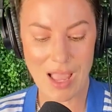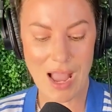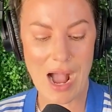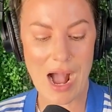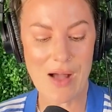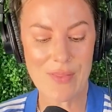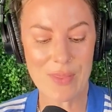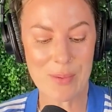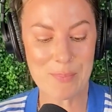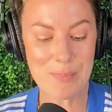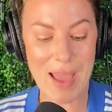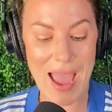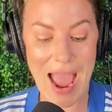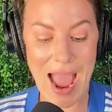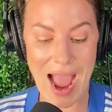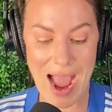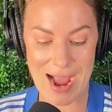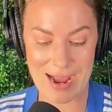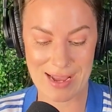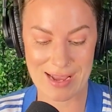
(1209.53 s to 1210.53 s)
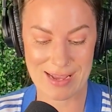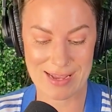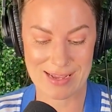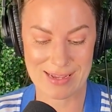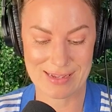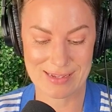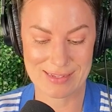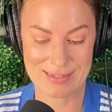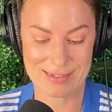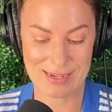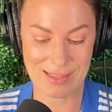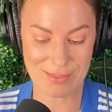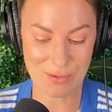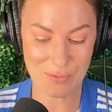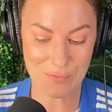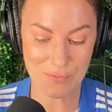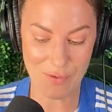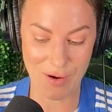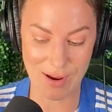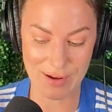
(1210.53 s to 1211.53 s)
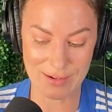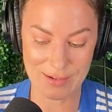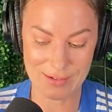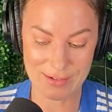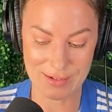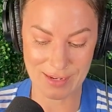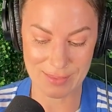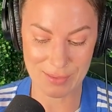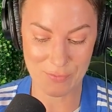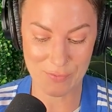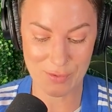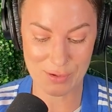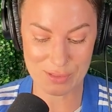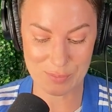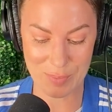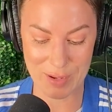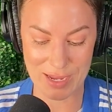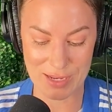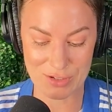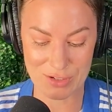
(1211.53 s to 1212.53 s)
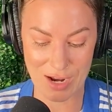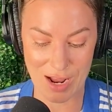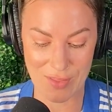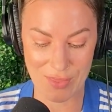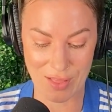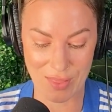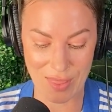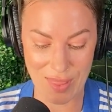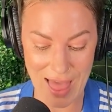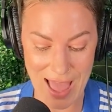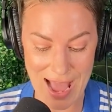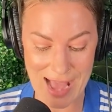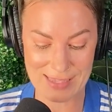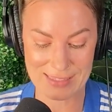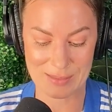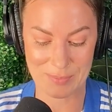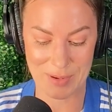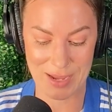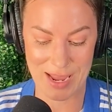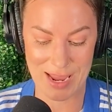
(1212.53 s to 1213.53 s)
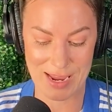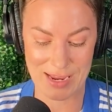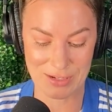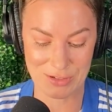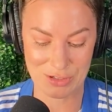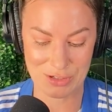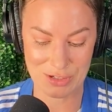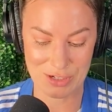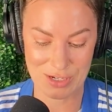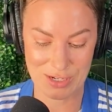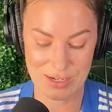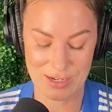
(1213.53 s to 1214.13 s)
On the back, not the front, not the first page, on the last page,